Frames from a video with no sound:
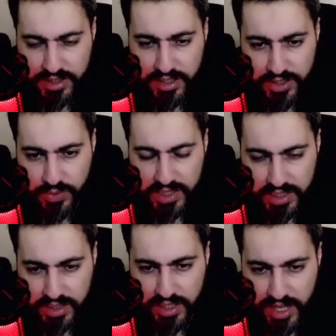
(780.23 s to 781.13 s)
since
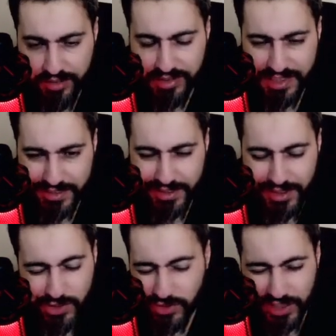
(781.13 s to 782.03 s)
we have a
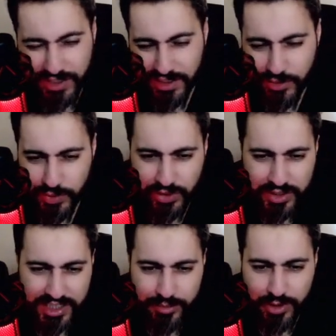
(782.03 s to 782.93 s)
Lantern, so technically we
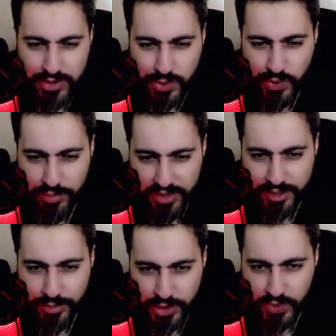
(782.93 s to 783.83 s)
don't care about swap
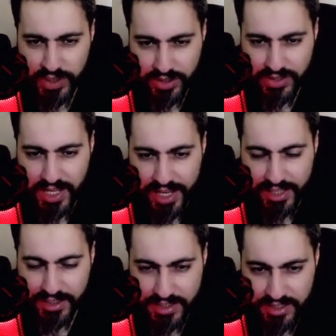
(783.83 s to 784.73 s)
that much, we can just
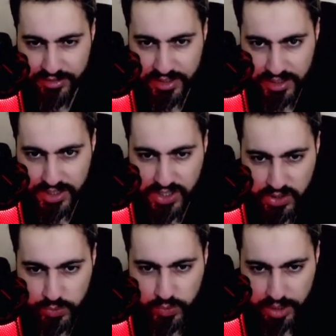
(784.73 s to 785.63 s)
aggressively
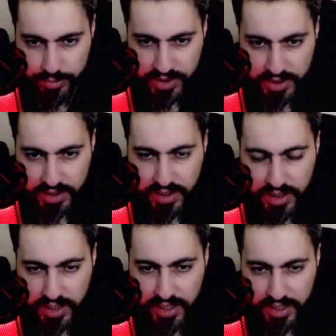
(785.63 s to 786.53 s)
swap,
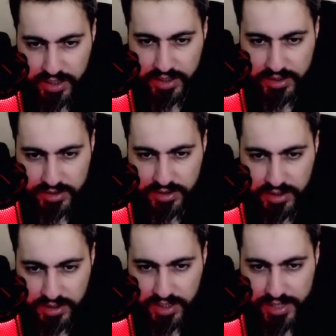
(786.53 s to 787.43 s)
and
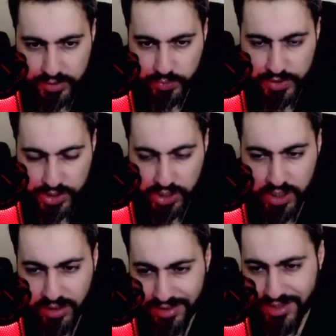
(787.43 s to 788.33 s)
that was
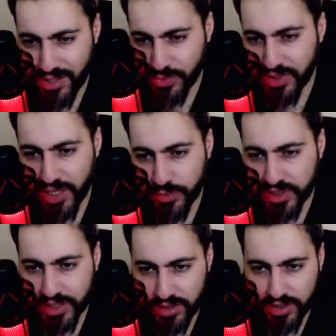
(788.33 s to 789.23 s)
shielded, so now
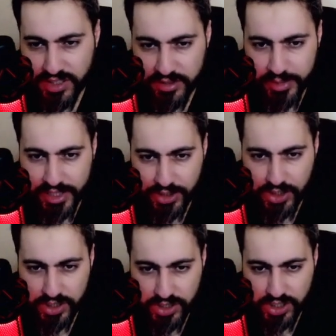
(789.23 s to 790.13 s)
we can just
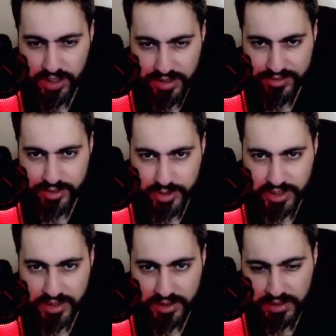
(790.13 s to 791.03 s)
match shields from
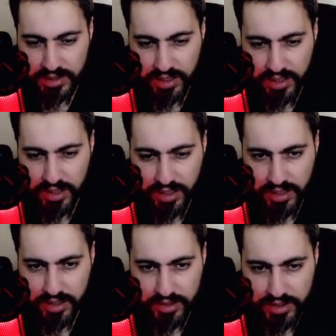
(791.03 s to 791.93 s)
here.
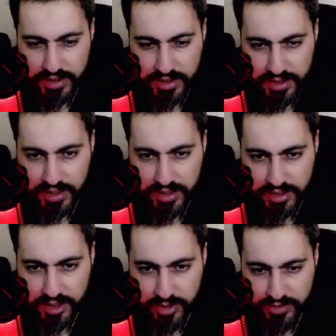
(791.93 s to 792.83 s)
They didn't get the
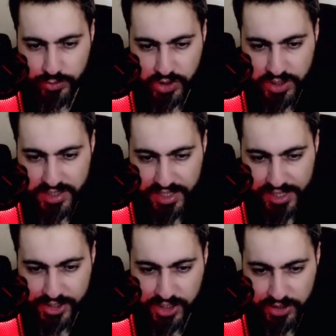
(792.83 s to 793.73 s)
debuff, which is
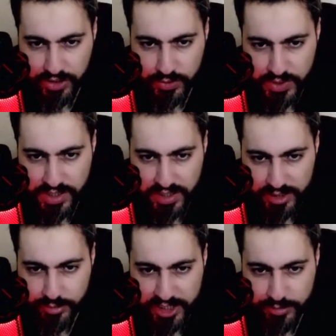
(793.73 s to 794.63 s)
actually good. We see
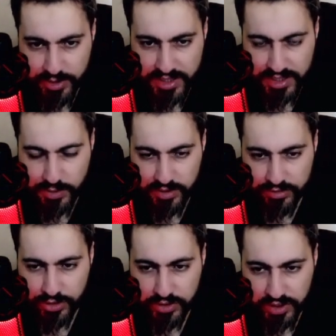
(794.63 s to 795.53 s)
that Mattbeer is going
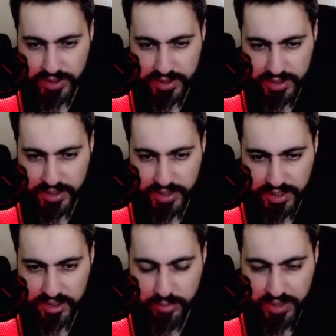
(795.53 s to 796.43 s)
for like an
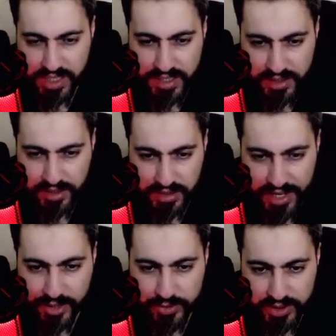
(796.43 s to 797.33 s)
amazing
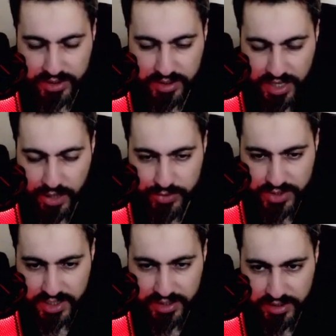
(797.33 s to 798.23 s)

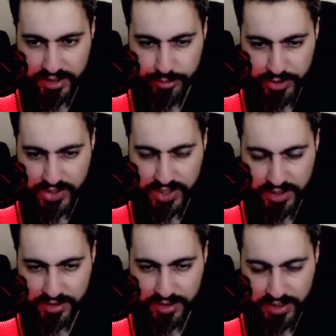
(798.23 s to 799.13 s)
counts right there, because he
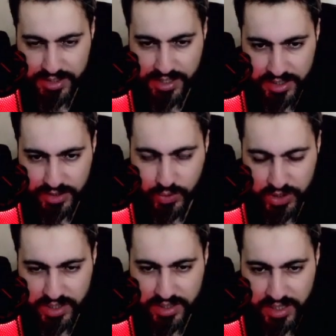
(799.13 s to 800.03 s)
did 3 Incinerate,
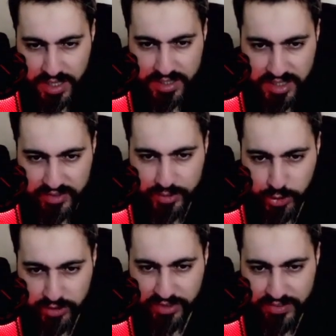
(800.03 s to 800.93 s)
which is
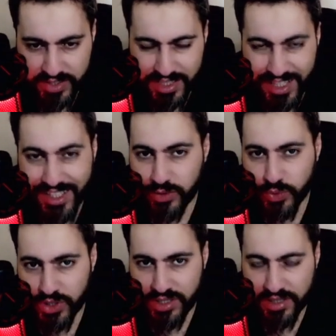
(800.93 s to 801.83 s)
7.5 seconds,
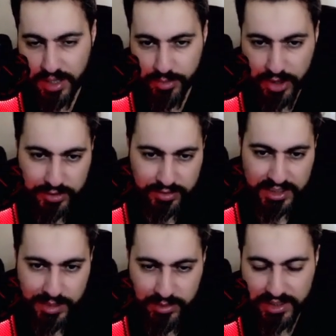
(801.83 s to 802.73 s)
which is the amount of
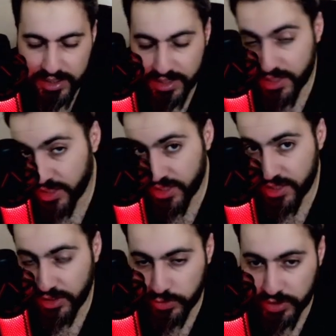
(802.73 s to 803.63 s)
time that takes
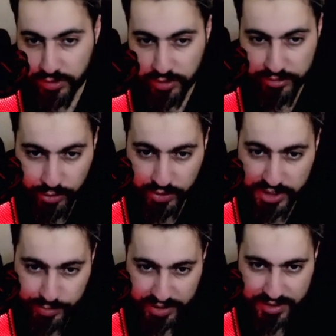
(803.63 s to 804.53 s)
Registeel to get to a
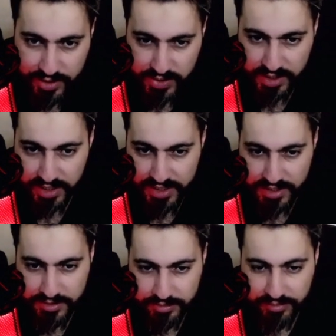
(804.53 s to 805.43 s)
Focus Blast. So see guys,